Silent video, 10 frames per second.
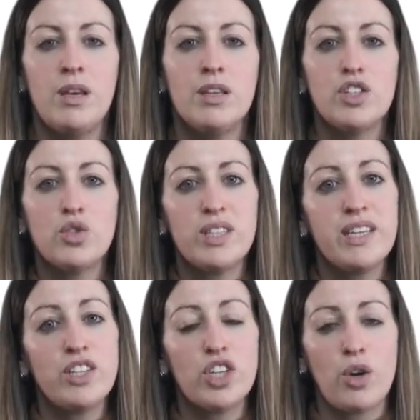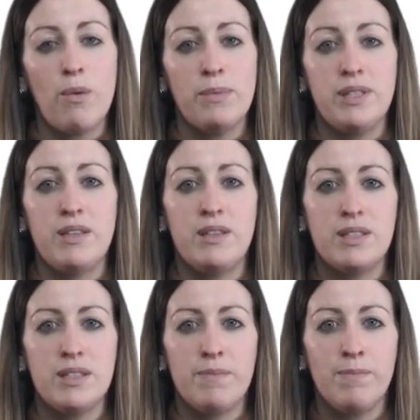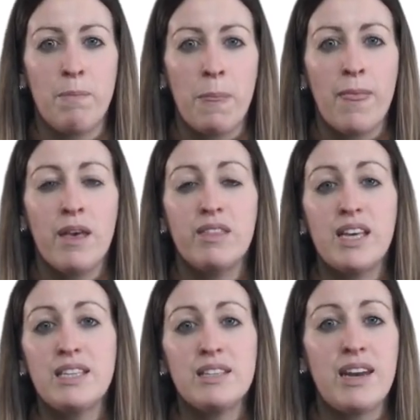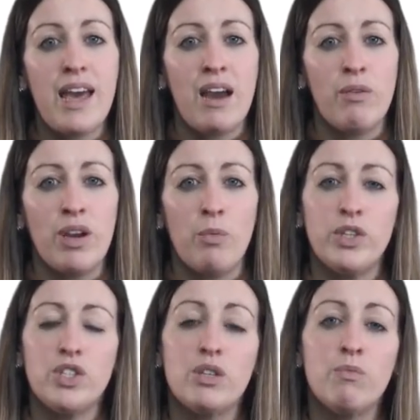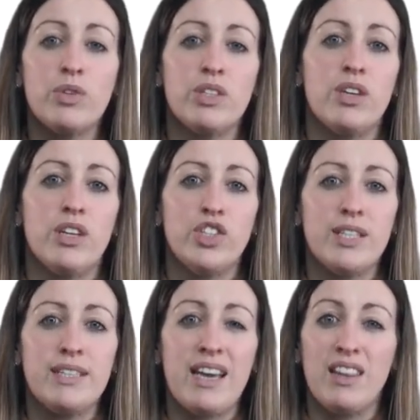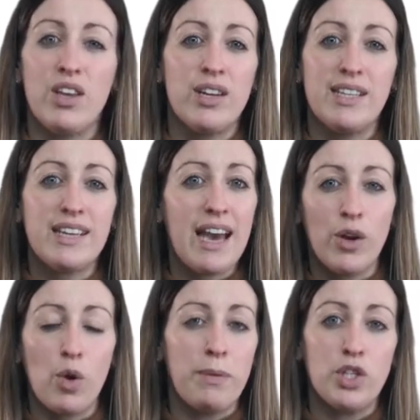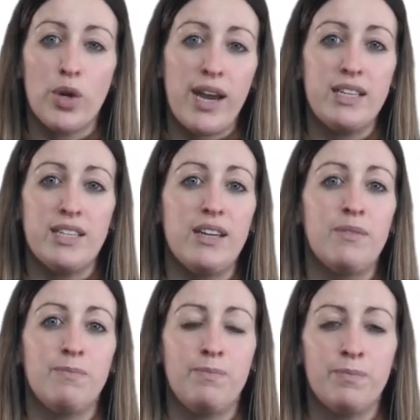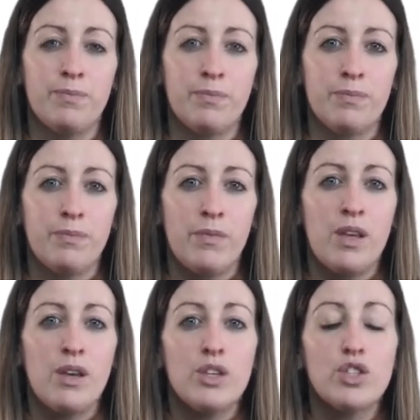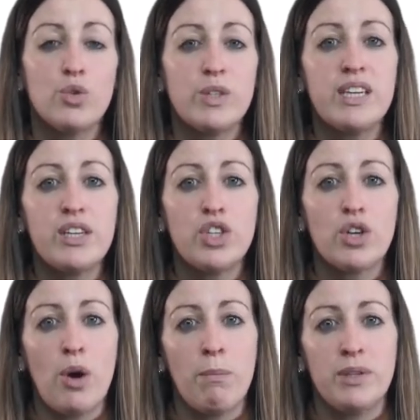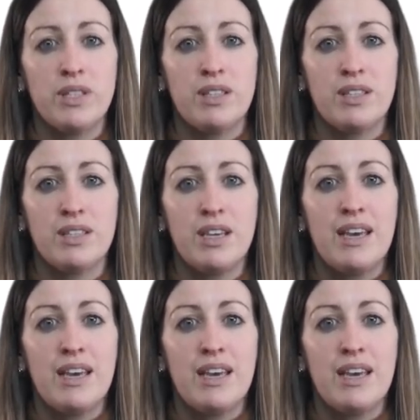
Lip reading: Strategic competence. This is an area which some researchers say learners cannot be trained in. Strategic competence